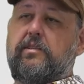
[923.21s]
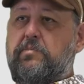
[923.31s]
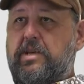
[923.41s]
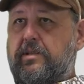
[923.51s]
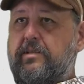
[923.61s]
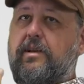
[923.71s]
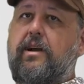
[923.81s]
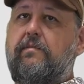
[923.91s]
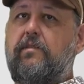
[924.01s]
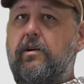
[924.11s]
as being this
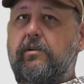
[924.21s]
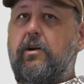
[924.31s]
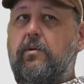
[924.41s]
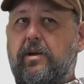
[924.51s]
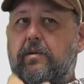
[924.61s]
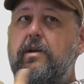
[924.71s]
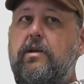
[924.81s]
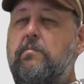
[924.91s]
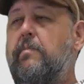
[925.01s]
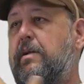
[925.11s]
kind of ongoing
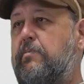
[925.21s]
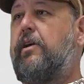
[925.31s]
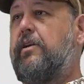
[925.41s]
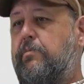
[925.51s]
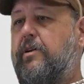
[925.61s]
metabolic